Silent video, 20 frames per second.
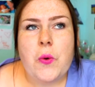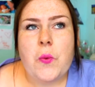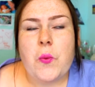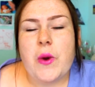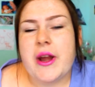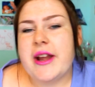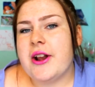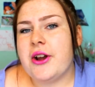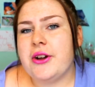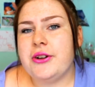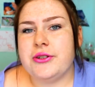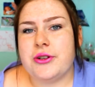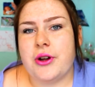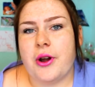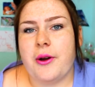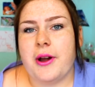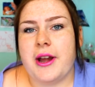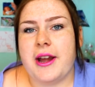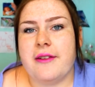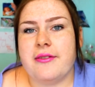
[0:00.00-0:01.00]
We don't
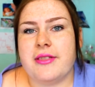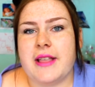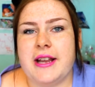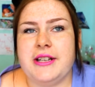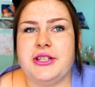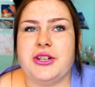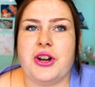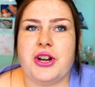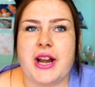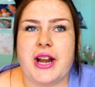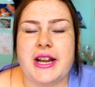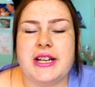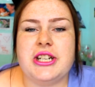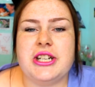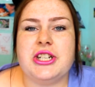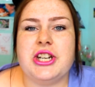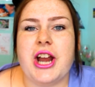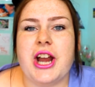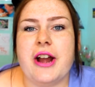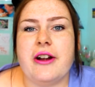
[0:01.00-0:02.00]
know if they donate
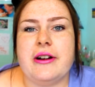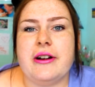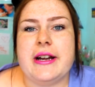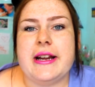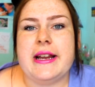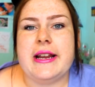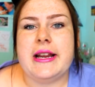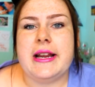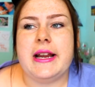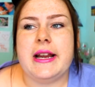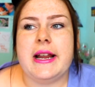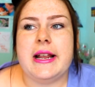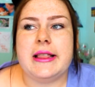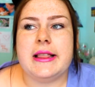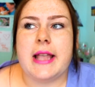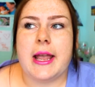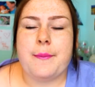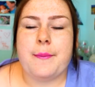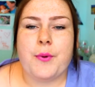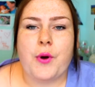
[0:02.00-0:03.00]
to charity
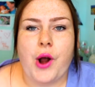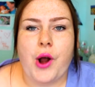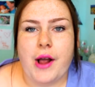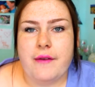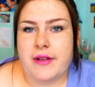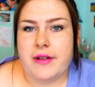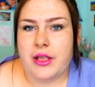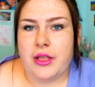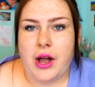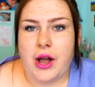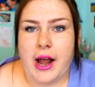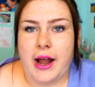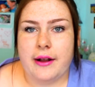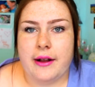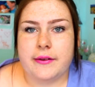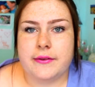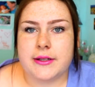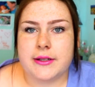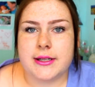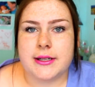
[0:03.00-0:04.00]
in their private
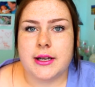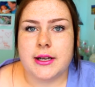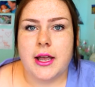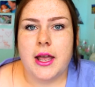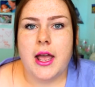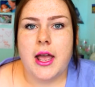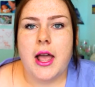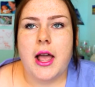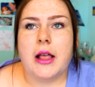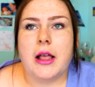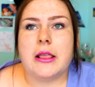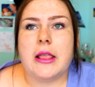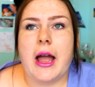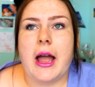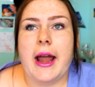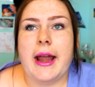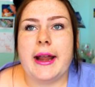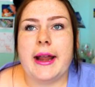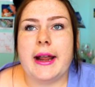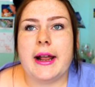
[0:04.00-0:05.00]
lives.
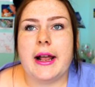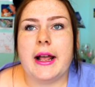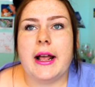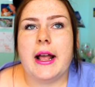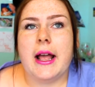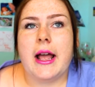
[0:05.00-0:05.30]
Like,